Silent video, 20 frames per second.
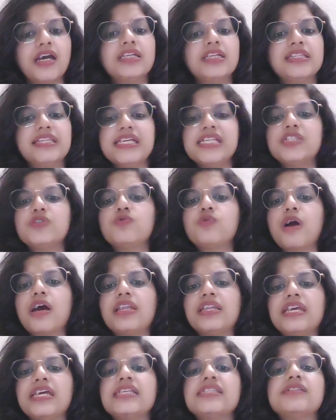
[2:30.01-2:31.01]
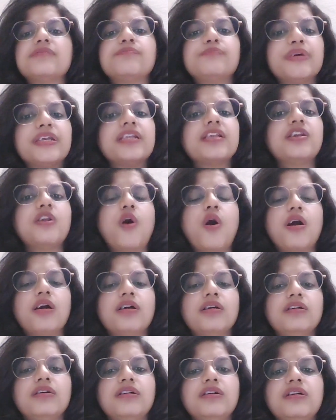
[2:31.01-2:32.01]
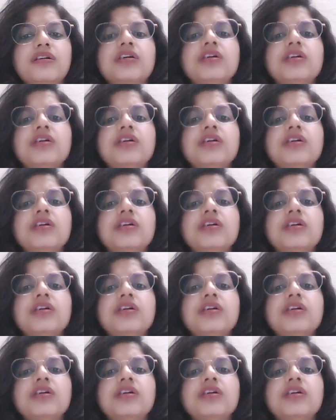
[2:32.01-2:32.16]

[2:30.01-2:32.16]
This one is a bit longer,